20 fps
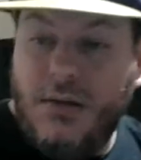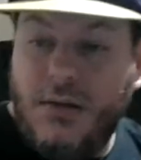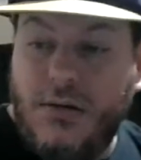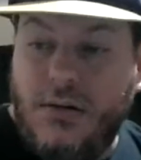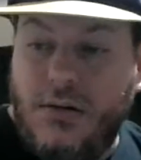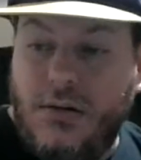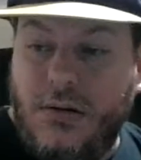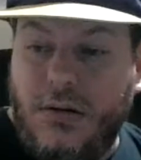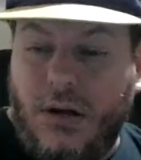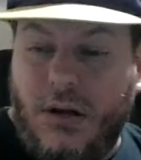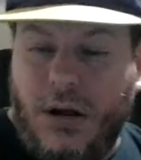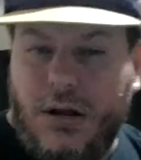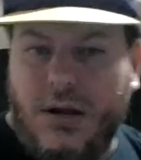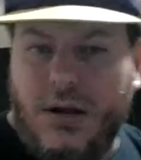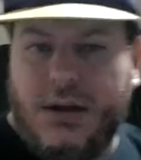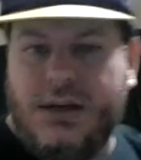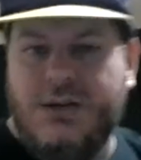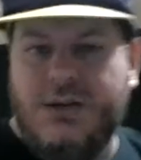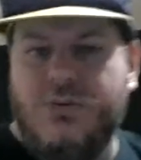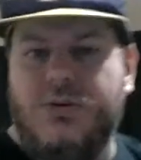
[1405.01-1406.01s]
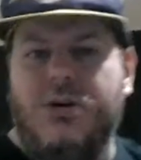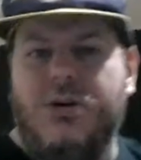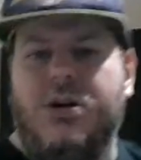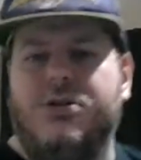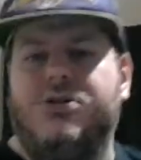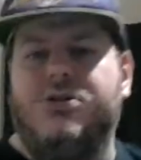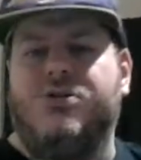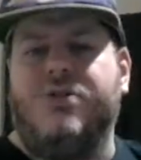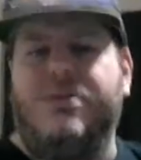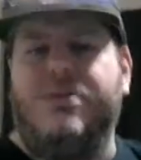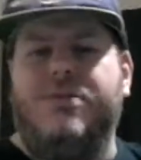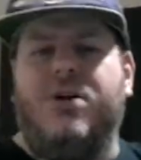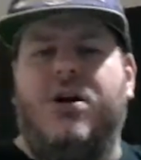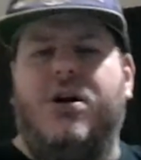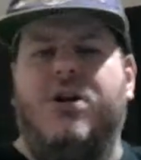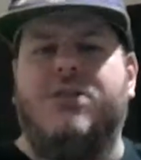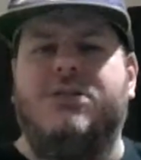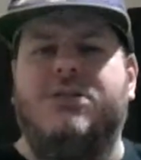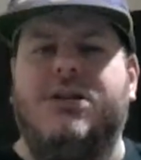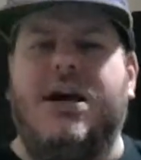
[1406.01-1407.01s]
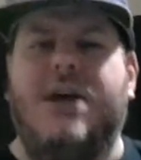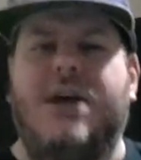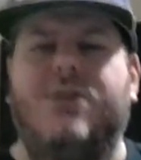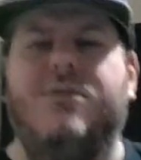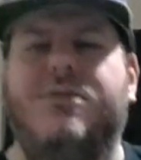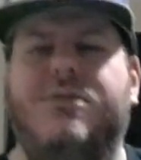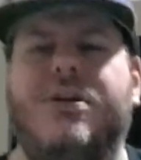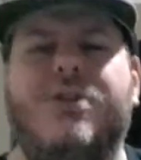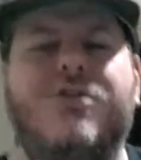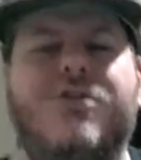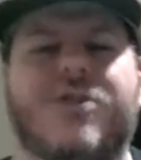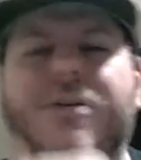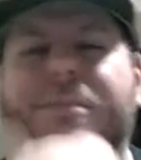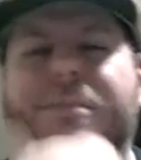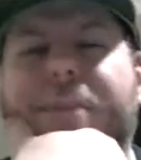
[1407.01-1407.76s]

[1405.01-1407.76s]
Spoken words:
Because when you're on StreamYards, I don't think you can